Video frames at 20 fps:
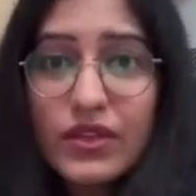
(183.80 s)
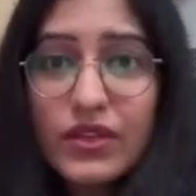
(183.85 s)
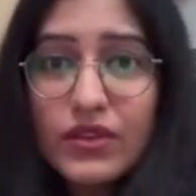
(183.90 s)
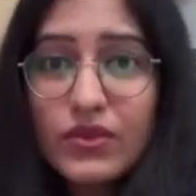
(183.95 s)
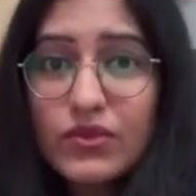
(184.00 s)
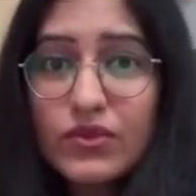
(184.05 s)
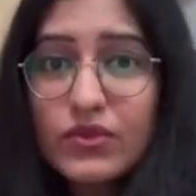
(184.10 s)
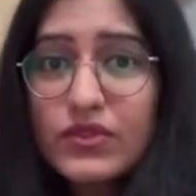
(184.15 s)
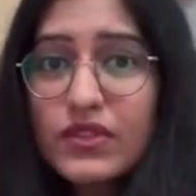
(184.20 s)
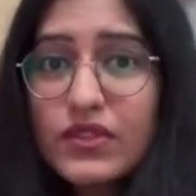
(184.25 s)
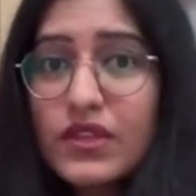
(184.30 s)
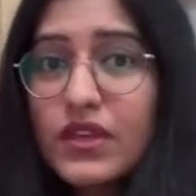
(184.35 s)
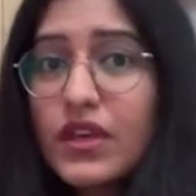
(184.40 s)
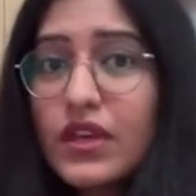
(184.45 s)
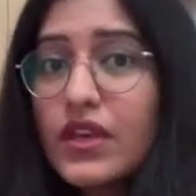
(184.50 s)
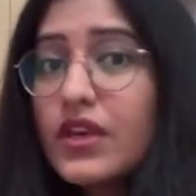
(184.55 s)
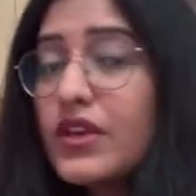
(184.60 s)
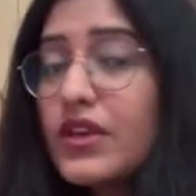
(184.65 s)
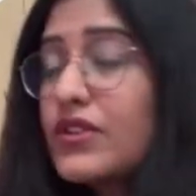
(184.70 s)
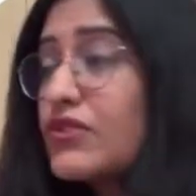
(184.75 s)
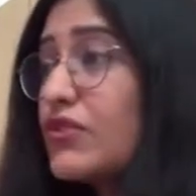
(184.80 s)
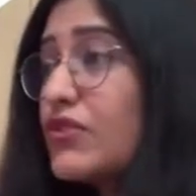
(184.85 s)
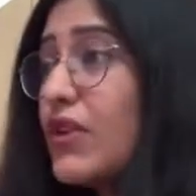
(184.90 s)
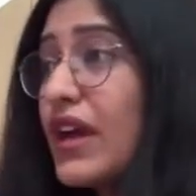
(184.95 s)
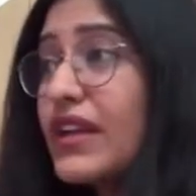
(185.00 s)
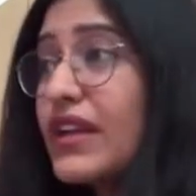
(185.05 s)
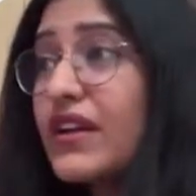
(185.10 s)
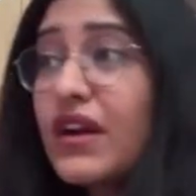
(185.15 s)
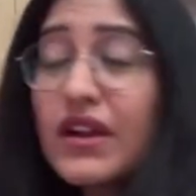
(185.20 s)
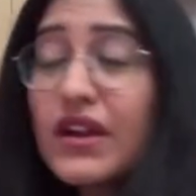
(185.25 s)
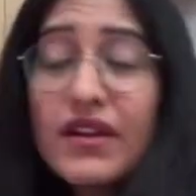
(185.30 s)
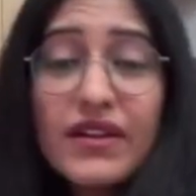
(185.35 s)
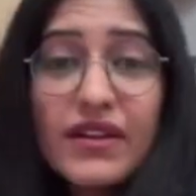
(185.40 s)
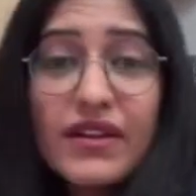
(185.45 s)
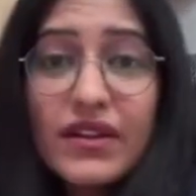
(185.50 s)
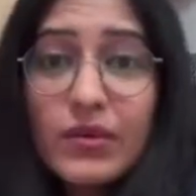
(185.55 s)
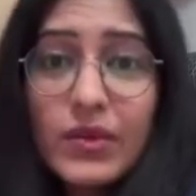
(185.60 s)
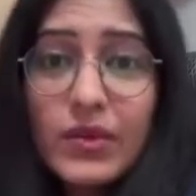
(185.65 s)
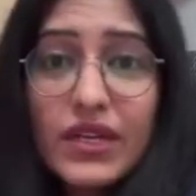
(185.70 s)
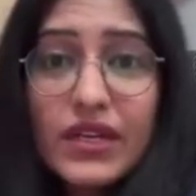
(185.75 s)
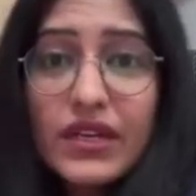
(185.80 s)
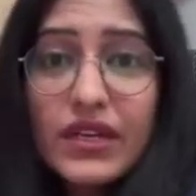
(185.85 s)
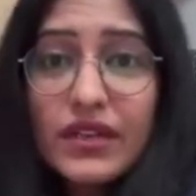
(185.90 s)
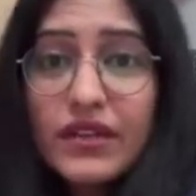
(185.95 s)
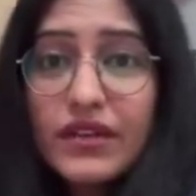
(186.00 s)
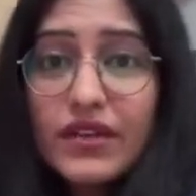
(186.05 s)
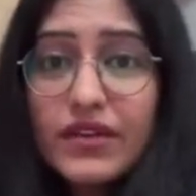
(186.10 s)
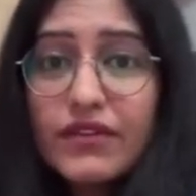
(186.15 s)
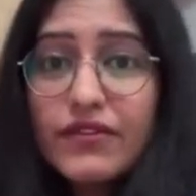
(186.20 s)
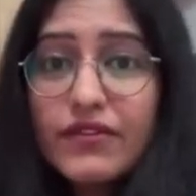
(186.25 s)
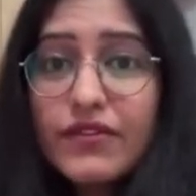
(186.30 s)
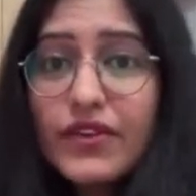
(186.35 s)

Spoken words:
that you can use. So I can't recommend it